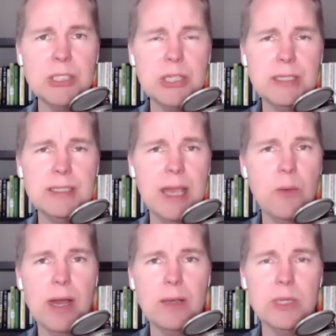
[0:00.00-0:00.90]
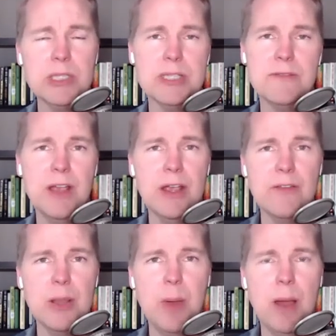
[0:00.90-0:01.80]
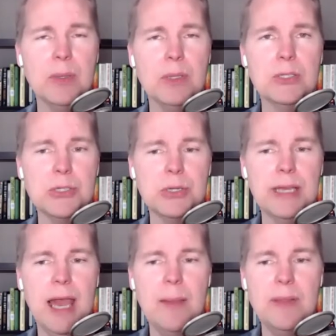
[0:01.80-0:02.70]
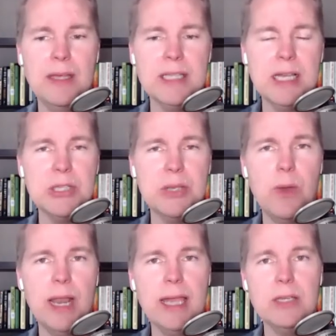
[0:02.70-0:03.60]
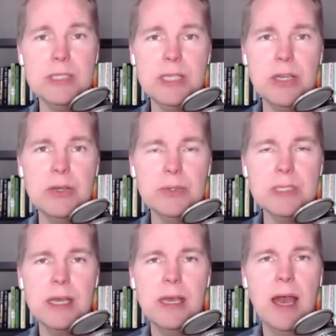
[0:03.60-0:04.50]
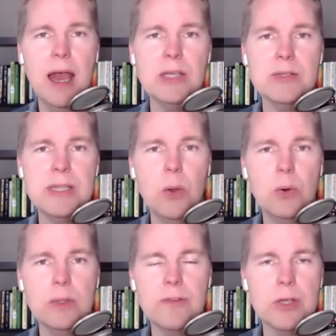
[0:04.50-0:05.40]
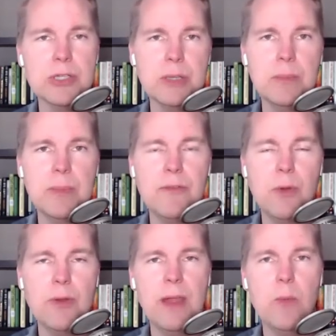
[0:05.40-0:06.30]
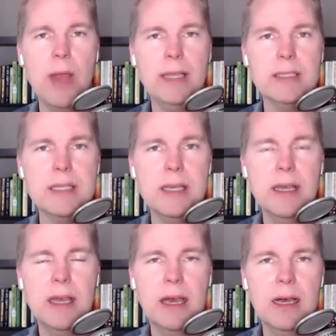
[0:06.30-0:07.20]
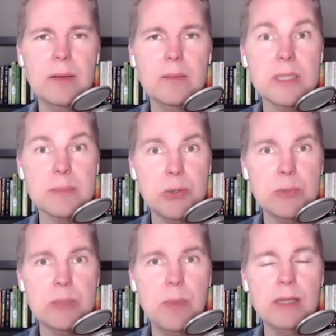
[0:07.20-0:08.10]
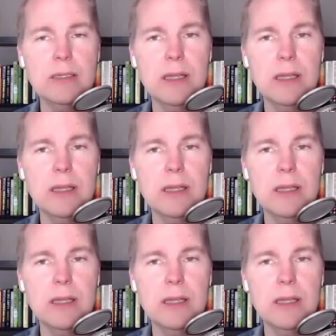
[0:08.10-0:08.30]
Day One, which is a very, very popular journaling app. And that's actually one I used to use. I used the old version before they went subscription model.